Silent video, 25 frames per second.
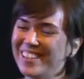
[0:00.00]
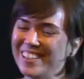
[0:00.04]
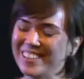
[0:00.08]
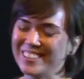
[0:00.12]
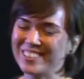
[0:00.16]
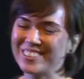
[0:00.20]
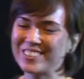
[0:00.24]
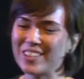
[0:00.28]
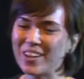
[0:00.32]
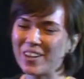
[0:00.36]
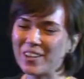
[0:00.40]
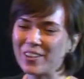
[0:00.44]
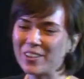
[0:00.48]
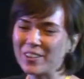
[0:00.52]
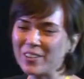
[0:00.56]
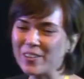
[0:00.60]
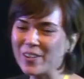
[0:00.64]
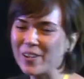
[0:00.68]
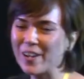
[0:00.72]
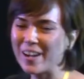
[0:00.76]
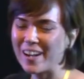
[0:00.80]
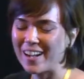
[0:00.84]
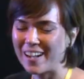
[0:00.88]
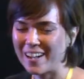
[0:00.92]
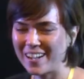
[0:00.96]
So
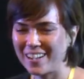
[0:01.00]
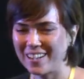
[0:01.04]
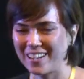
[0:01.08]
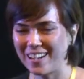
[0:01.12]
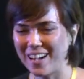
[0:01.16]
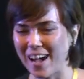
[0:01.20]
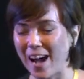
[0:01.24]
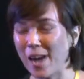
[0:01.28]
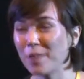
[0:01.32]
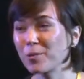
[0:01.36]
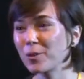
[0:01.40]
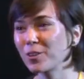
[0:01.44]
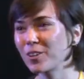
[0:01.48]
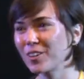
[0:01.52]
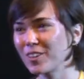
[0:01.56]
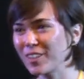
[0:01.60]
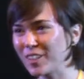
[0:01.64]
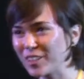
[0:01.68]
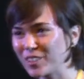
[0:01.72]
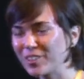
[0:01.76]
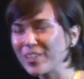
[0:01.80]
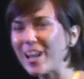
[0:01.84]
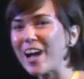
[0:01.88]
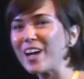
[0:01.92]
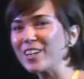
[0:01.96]
I work on the
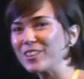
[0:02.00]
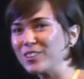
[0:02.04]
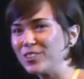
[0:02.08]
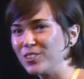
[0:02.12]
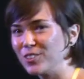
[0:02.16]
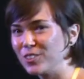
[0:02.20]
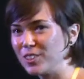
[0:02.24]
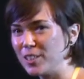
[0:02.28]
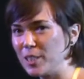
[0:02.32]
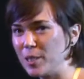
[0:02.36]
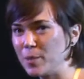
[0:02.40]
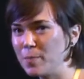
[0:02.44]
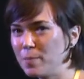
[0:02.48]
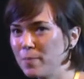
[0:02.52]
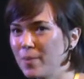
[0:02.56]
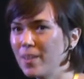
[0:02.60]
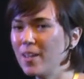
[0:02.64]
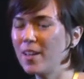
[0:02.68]
international team.